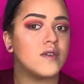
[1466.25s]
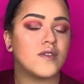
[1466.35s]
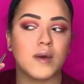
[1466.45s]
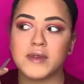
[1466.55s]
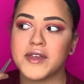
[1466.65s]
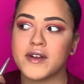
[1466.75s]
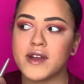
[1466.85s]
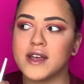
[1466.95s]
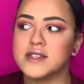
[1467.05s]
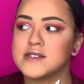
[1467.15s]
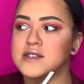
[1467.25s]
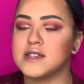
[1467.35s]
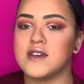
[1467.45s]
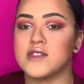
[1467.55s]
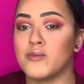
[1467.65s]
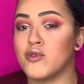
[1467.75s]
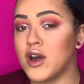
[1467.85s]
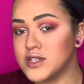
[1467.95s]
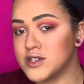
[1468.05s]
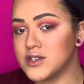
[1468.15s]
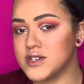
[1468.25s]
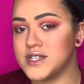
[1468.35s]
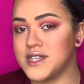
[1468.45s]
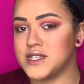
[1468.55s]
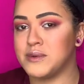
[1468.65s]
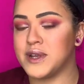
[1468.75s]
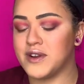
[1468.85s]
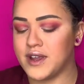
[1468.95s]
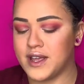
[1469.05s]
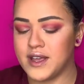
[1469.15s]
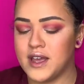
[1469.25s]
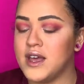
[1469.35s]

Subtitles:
So I'm curious to see if the bronzer is disappearing.